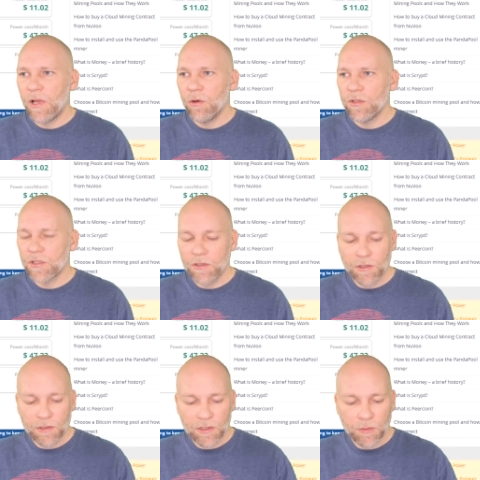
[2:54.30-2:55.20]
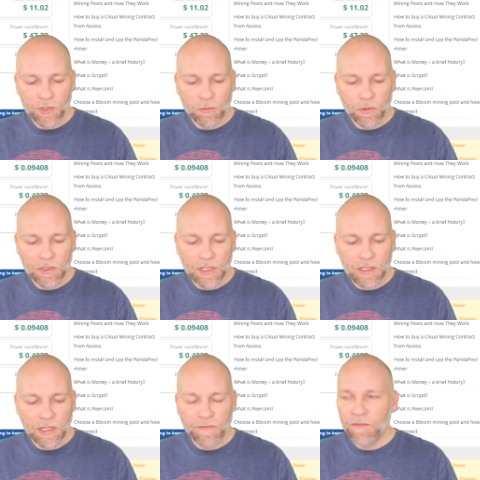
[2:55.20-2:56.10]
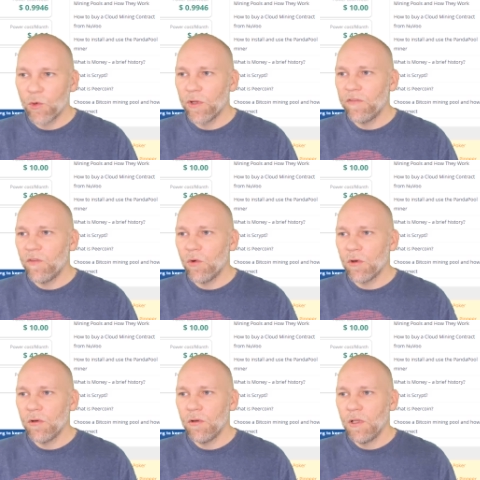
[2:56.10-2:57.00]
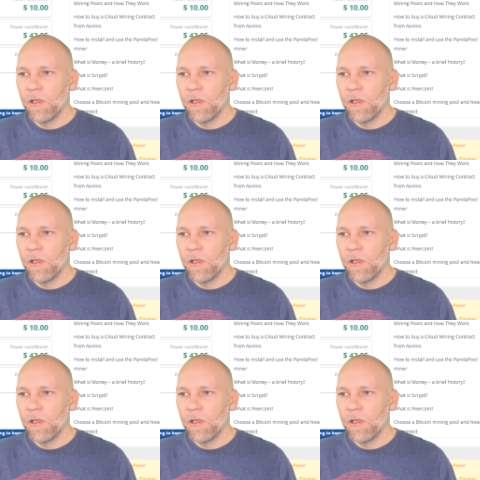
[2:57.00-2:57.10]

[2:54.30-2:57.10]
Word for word: power consumption, we're going to say 744.